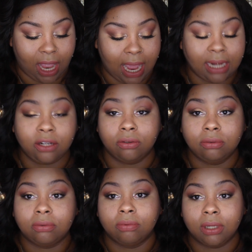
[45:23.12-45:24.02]
I
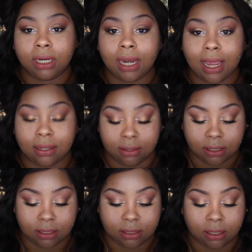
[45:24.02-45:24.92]
do really like
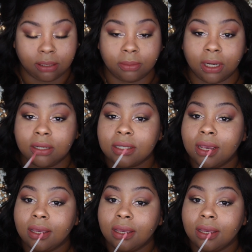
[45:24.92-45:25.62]
this lip gloss,